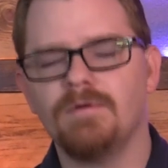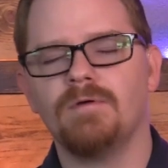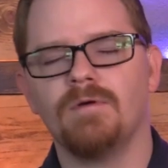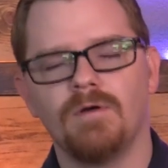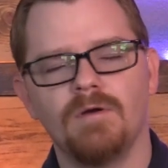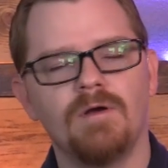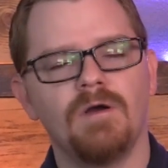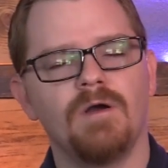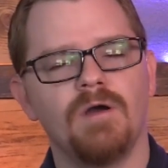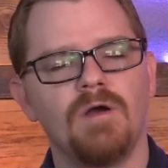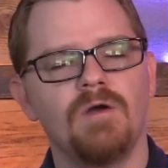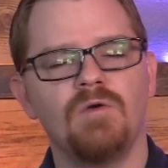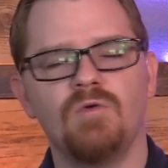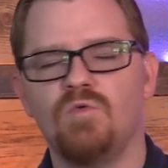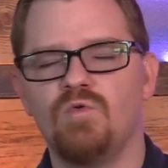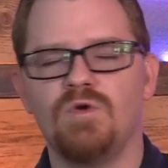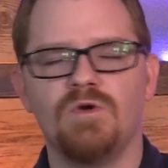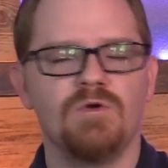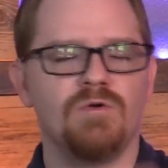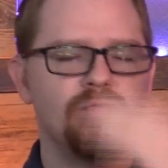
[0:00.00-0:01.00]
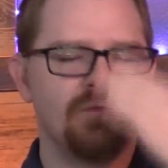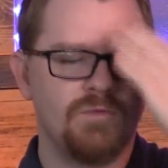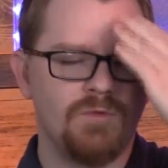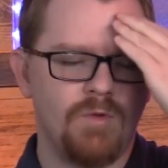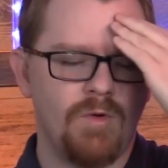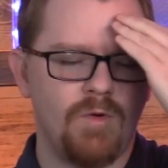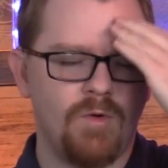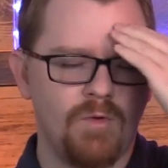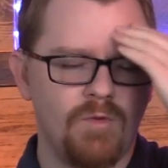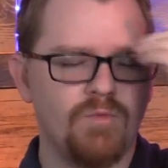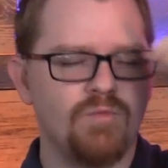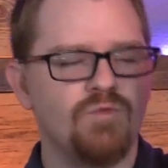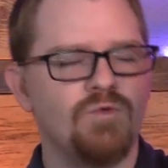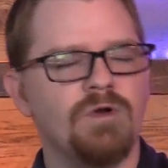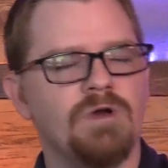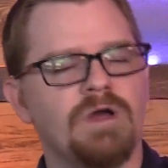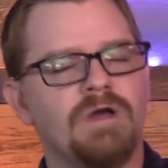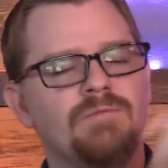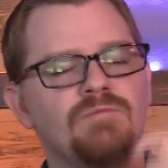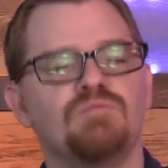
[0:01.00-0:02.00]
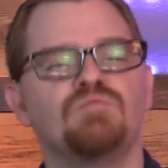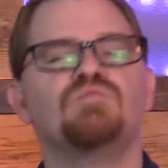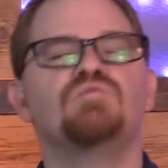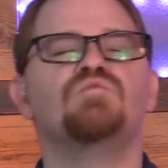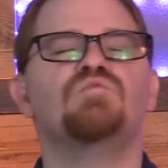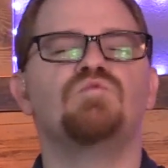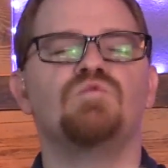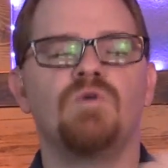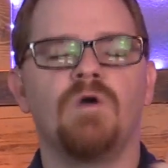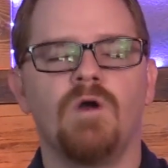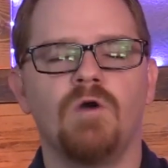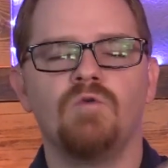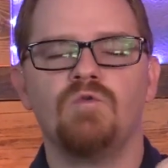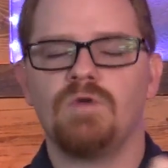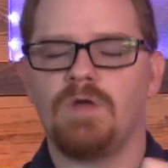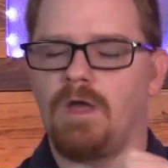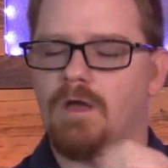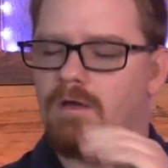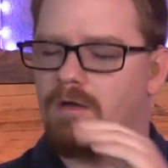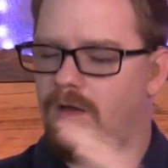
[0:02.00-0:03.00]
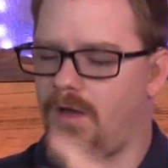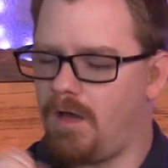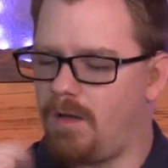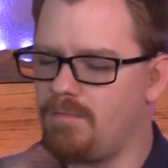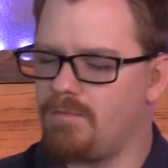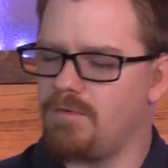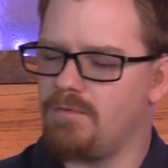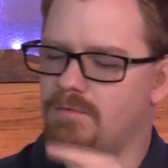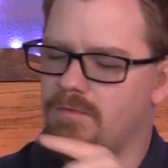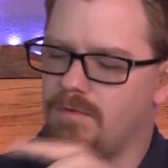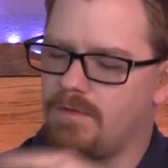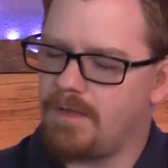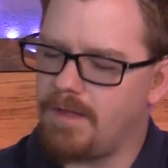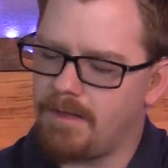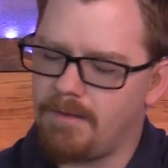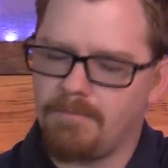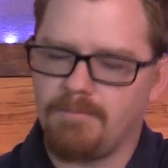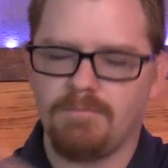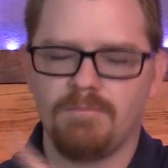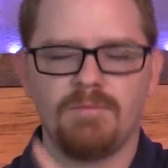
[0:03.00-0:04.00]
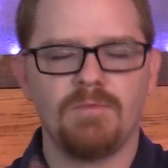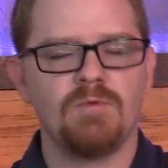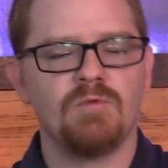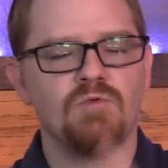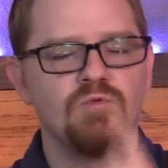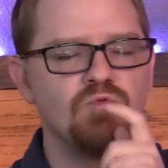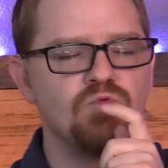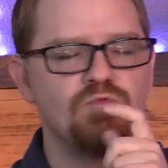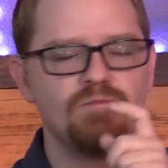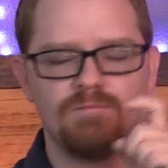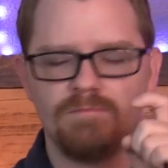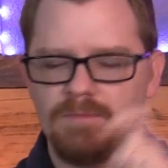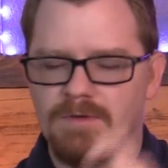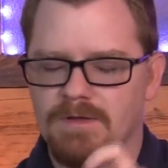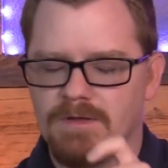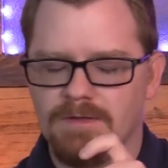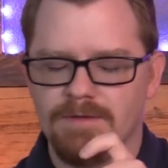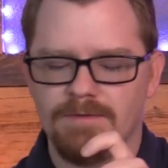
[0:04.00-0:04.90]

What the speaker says: anything that we experience. We know that you're giving us the strength and the